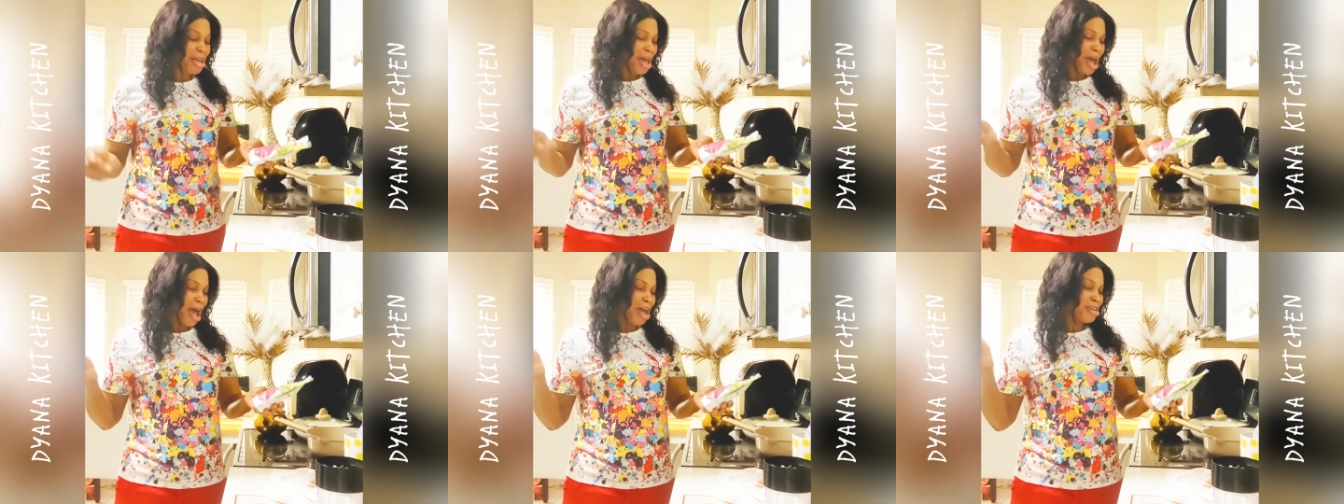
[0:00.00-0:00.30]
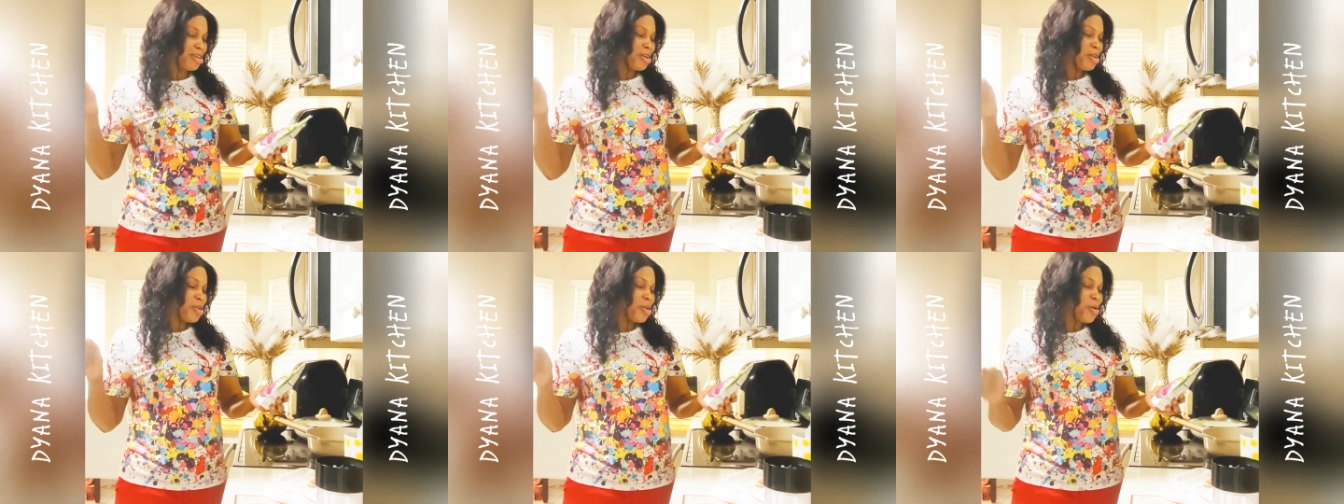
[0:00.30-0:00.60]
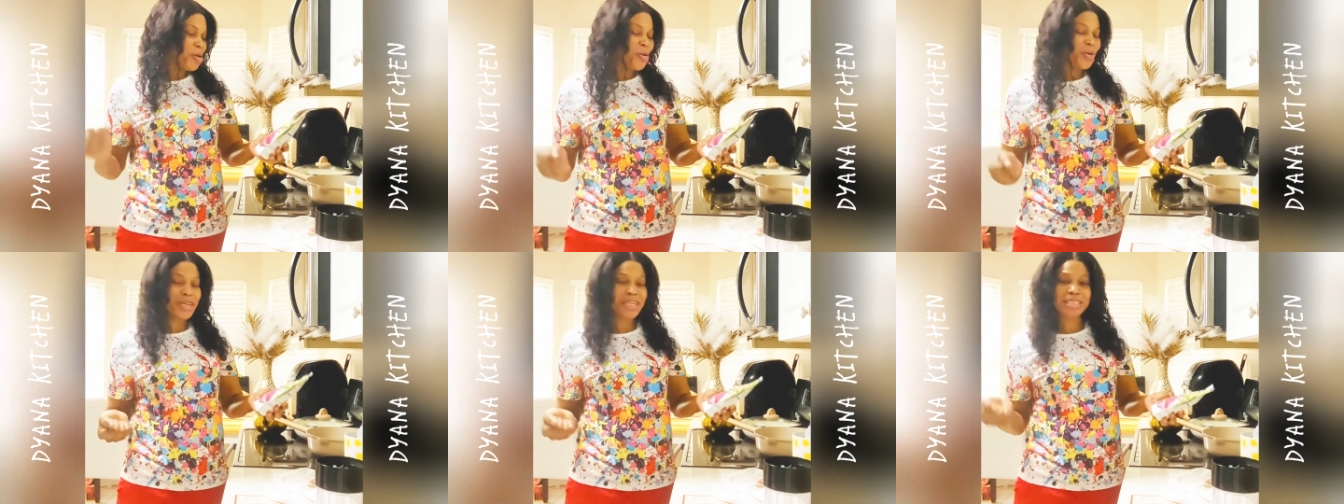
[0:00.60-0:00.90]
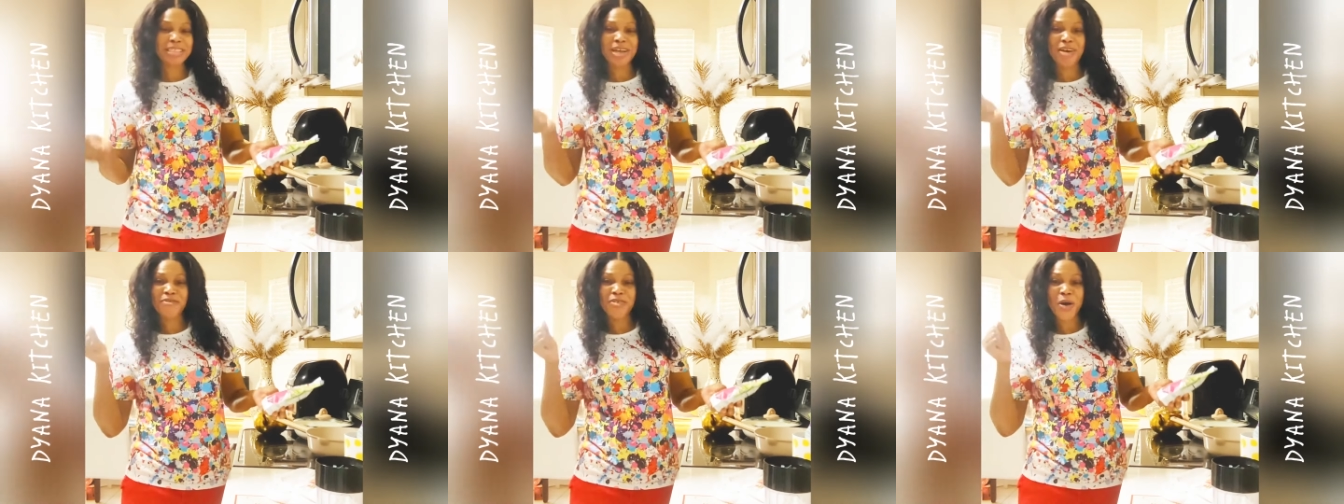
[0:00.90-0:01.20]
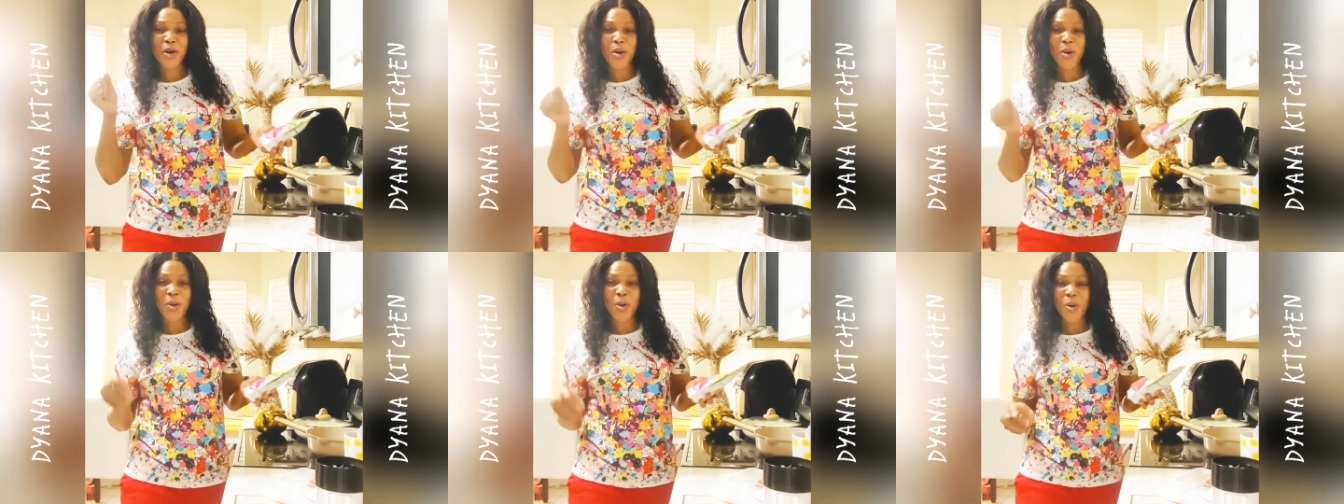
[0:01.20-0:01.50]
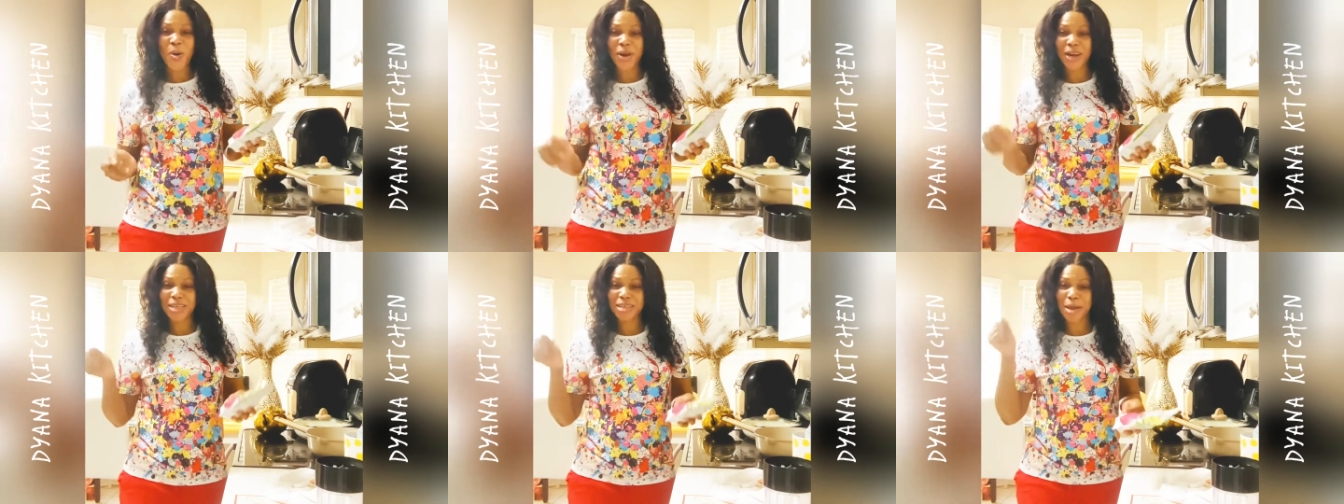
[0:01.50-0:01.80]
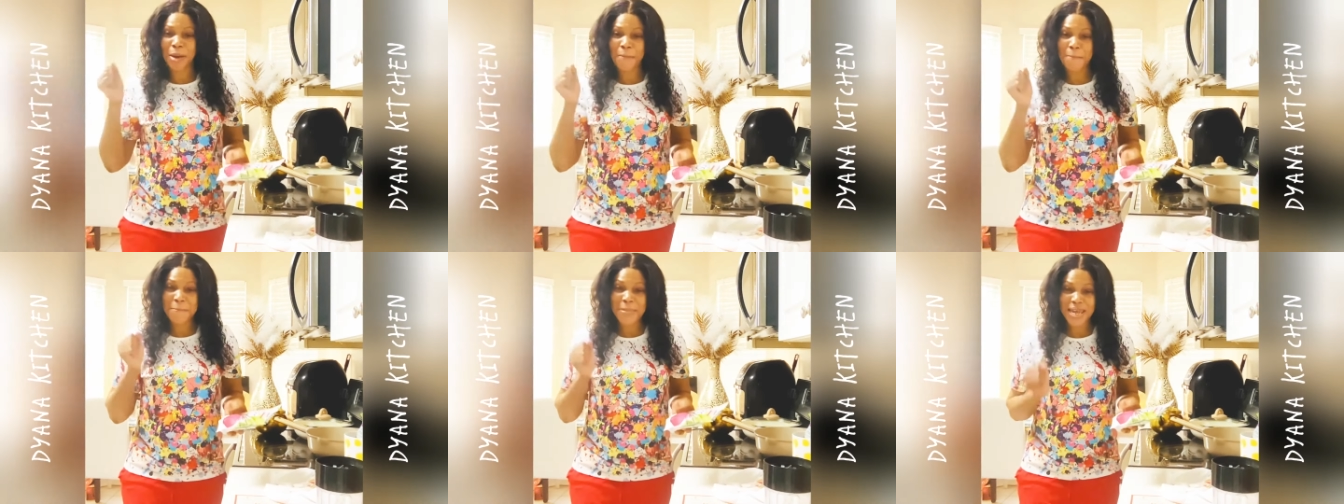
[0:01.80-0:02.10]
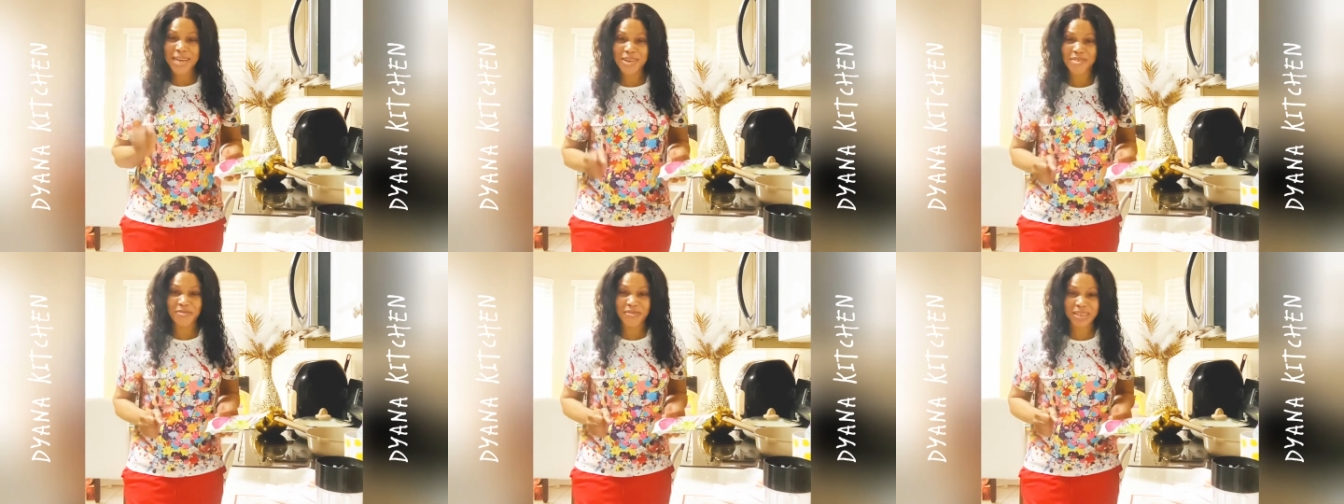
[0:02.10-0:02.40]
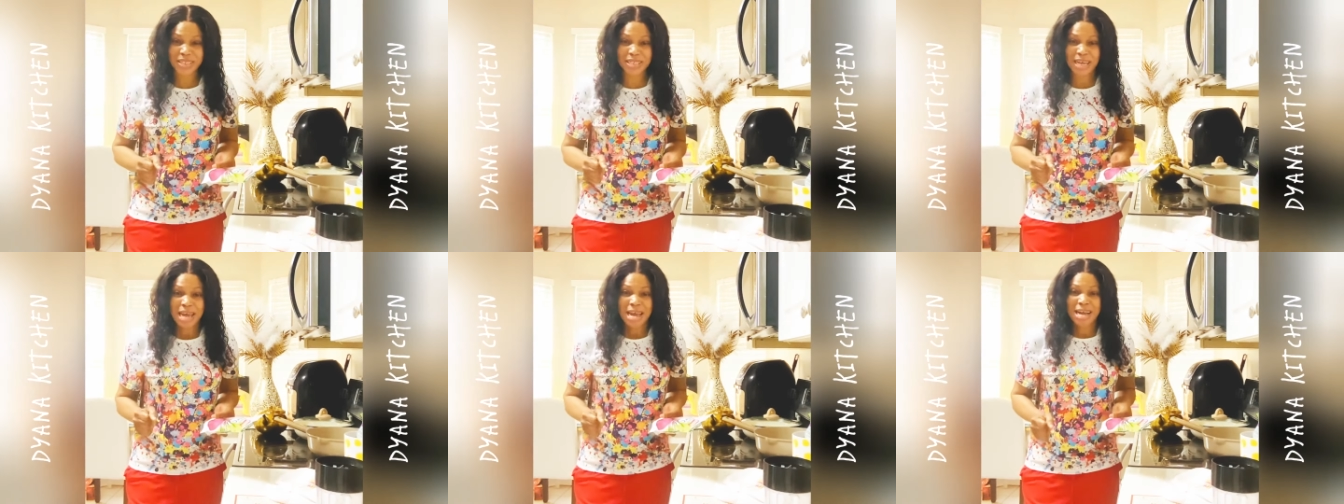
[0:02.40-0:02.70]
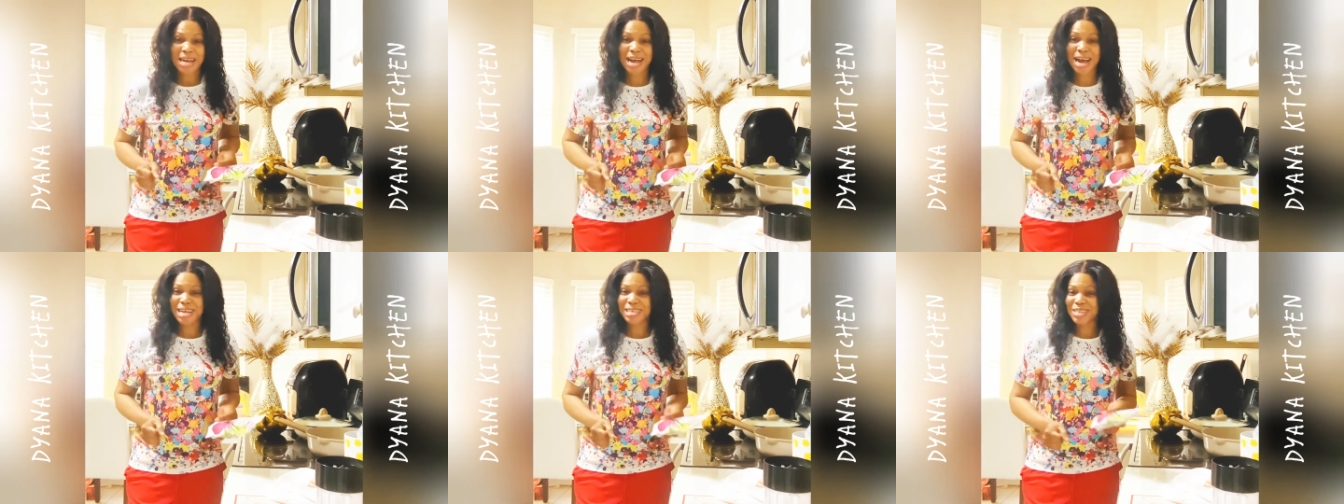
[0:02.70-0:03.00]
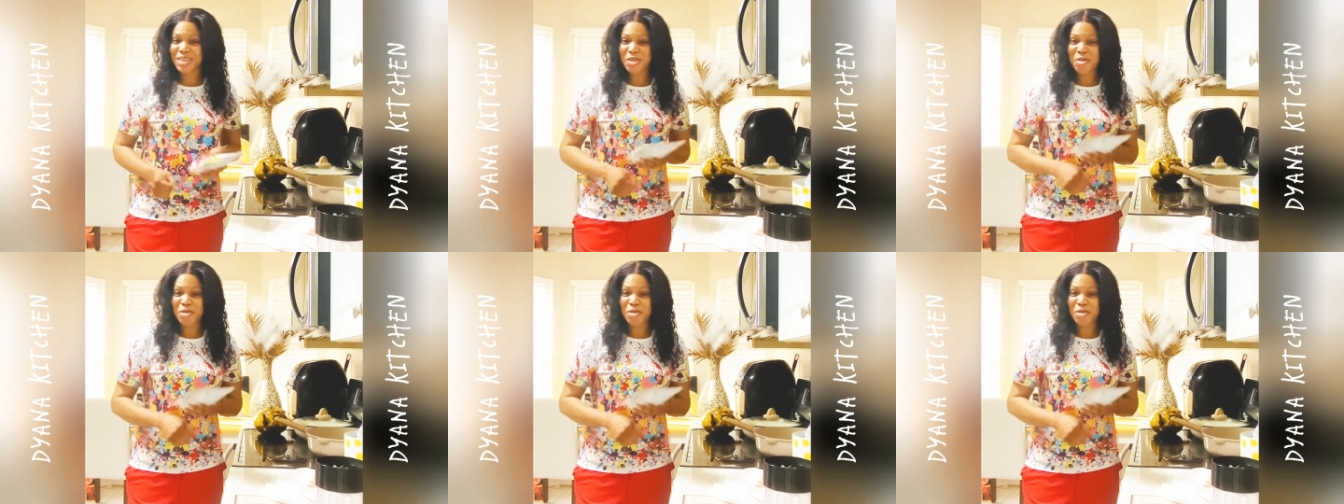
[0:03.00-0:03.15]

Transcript: And you know this have a whole lot of benefit. Guys, you